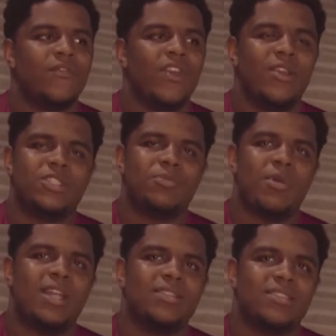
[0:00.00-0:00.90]
Favorite
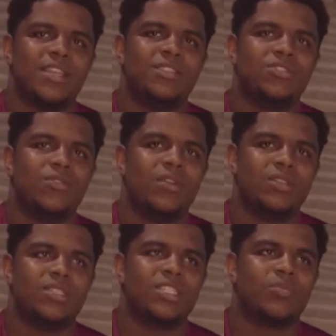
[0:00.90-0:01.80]
spot in St.
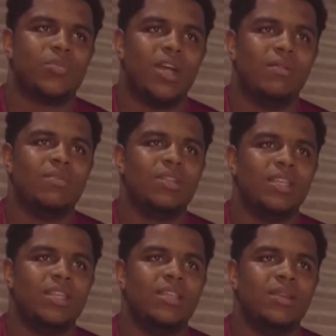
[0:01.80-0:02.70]
George is probably